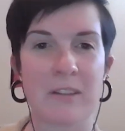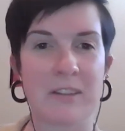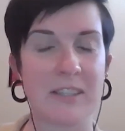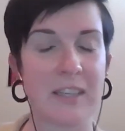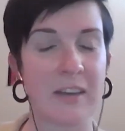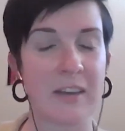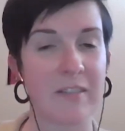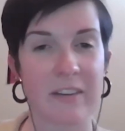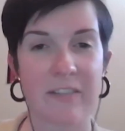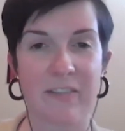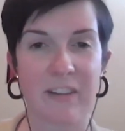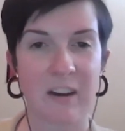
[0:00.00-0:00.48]

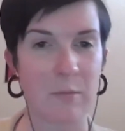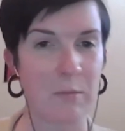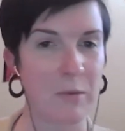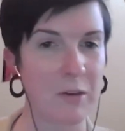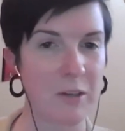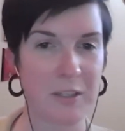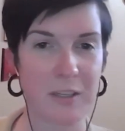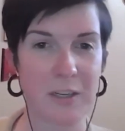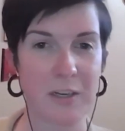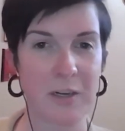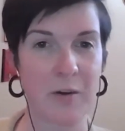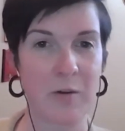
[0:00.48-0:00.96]

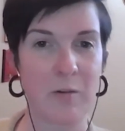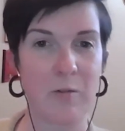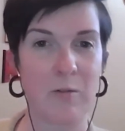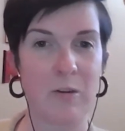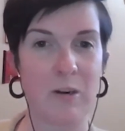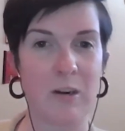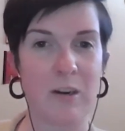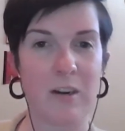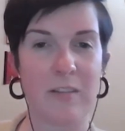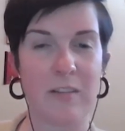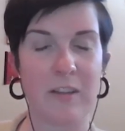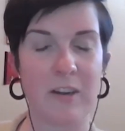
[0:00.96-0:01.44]
75%
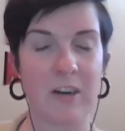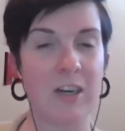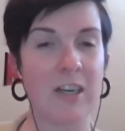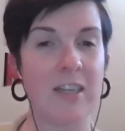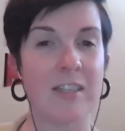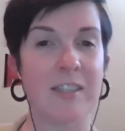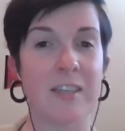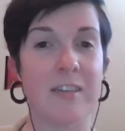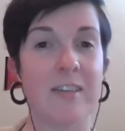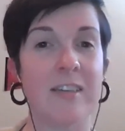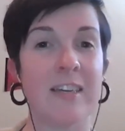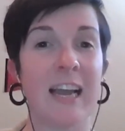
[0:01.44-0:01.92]
corn, there
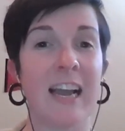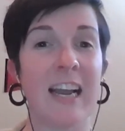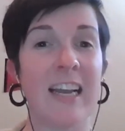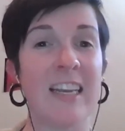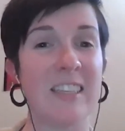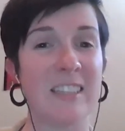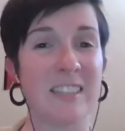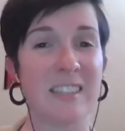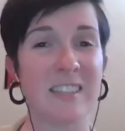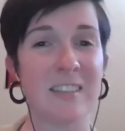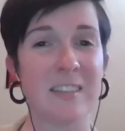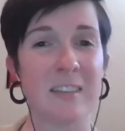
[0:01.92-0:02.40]
is a
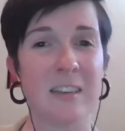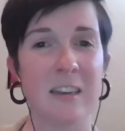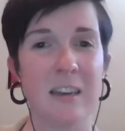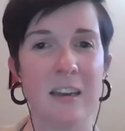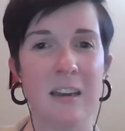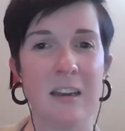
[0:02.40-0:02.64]
nice,